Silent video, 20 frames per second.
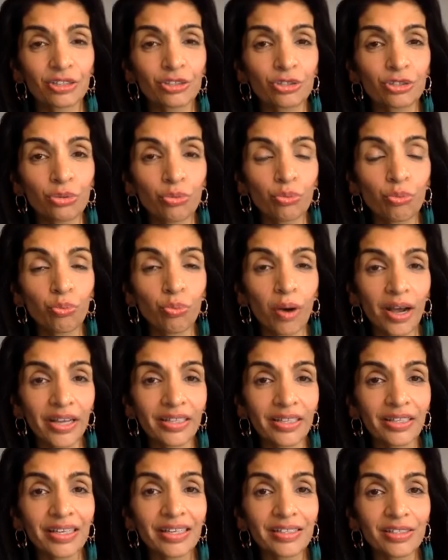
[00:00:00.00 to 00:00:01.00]
to
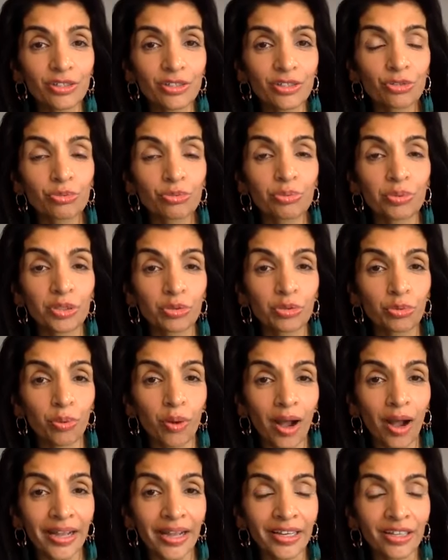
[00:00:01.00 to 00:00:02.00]
what is
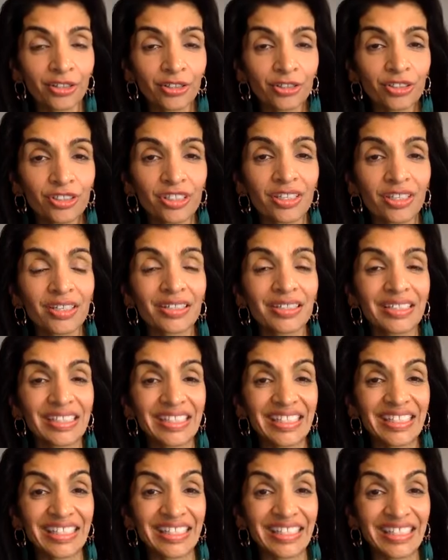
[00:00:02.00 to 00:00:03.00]
required
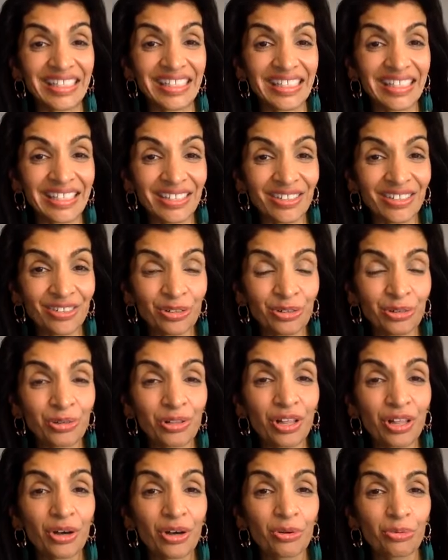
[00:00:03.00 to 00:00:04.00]
to
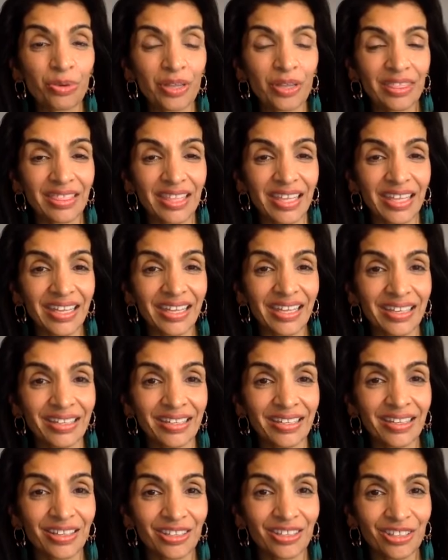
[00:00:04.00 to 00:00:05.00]
heal
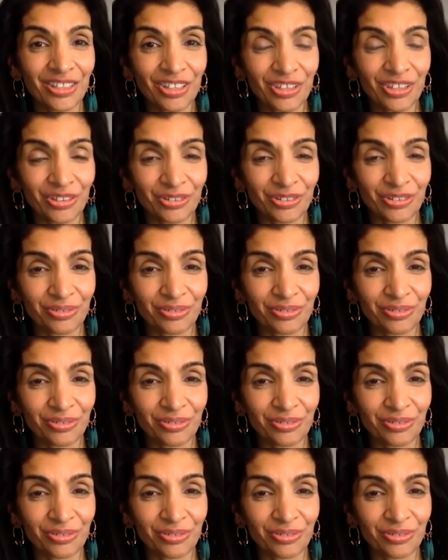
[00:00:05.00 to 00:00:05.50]
within you.